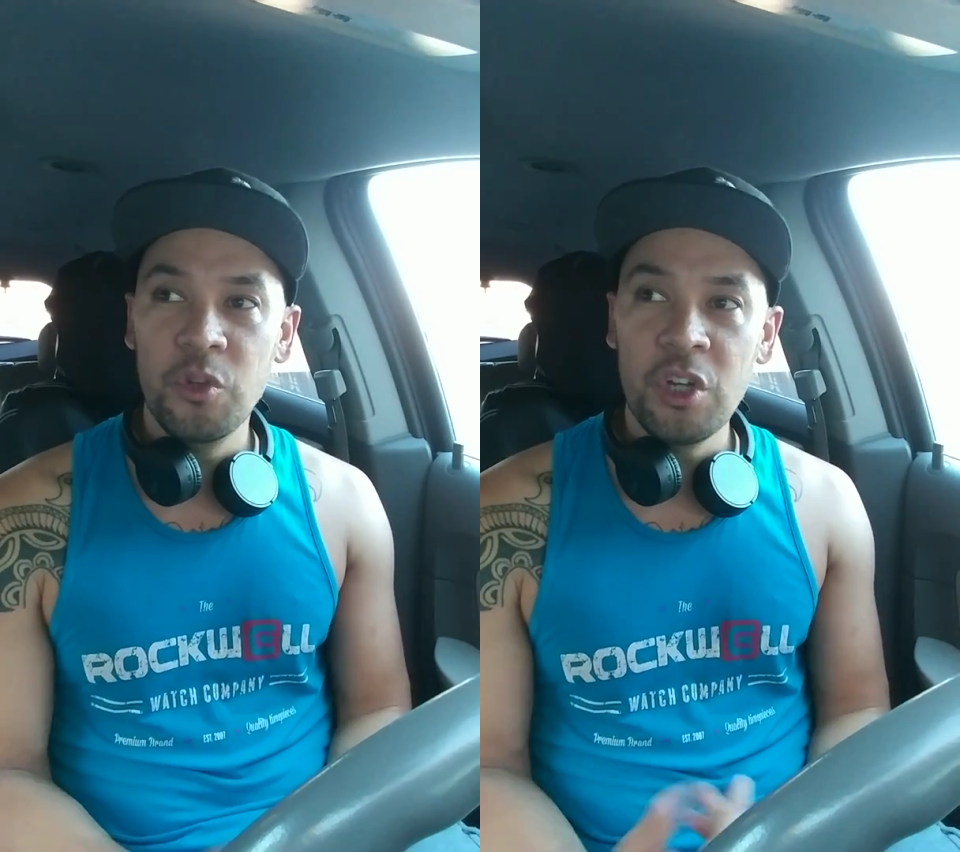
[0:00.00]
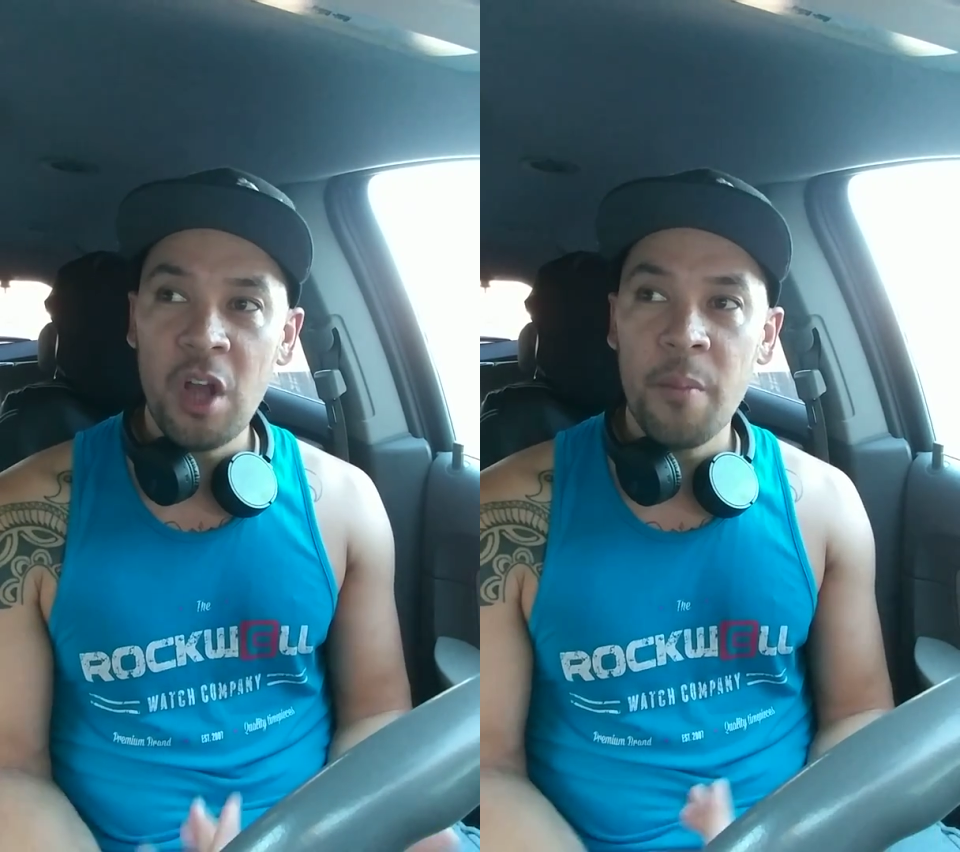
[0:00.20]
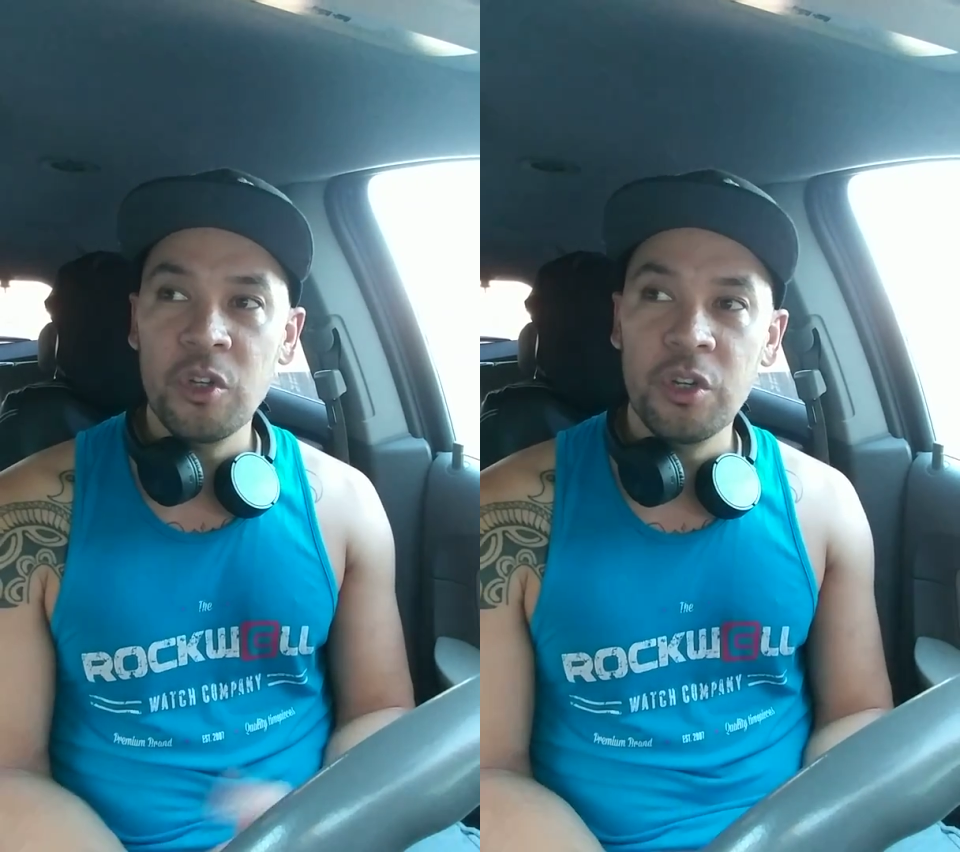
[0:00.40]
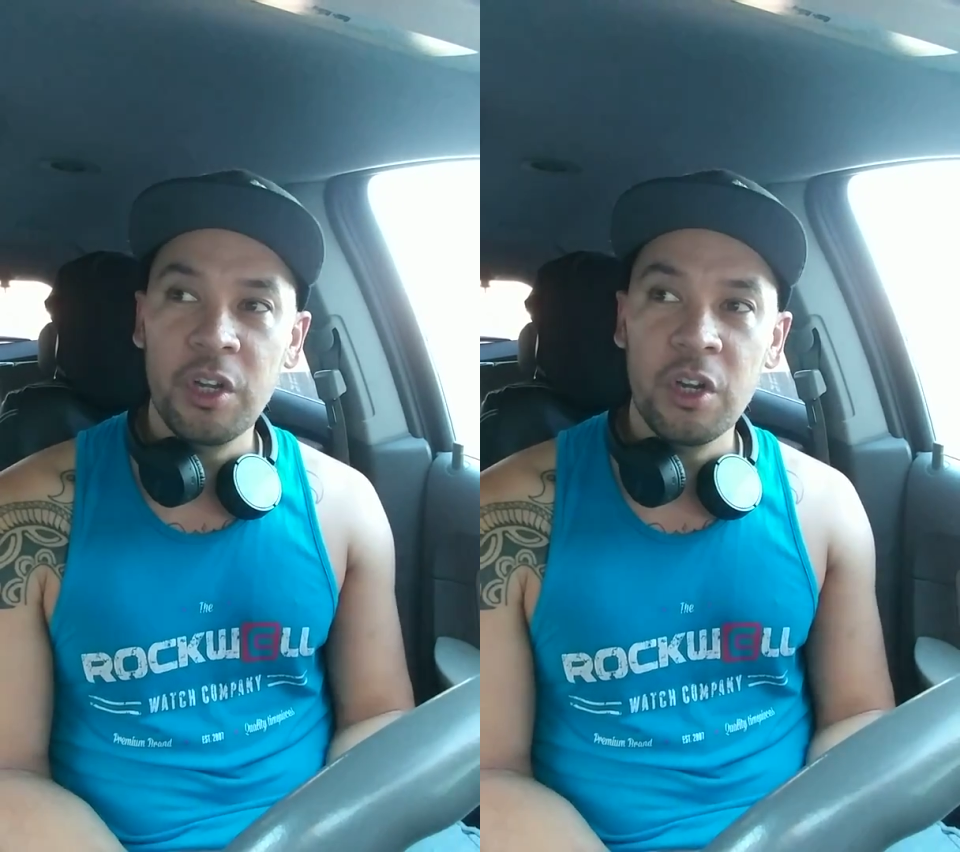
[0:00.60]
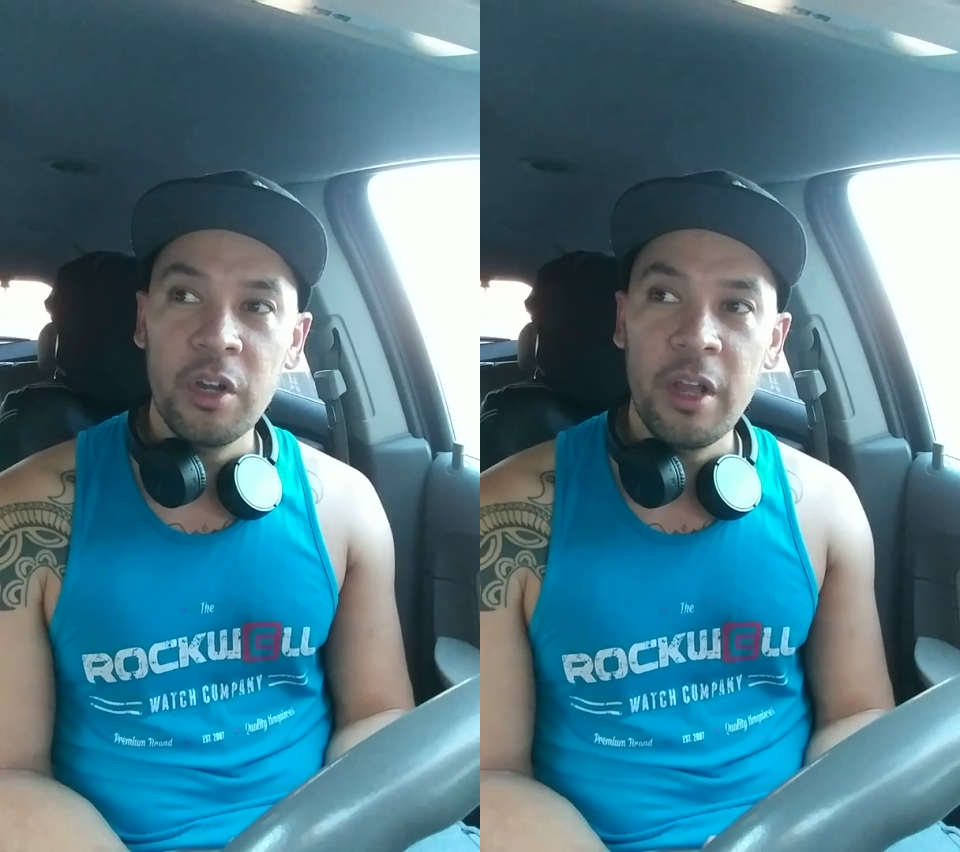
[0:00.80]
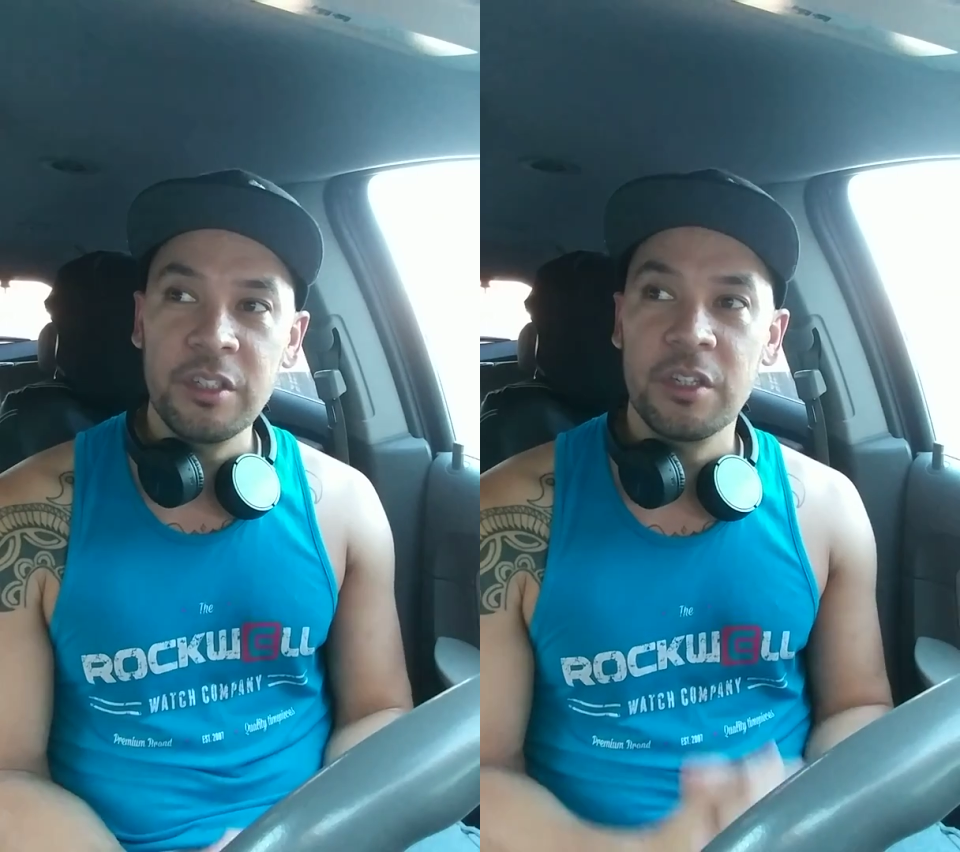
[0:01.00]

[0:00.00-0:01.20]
geometry creates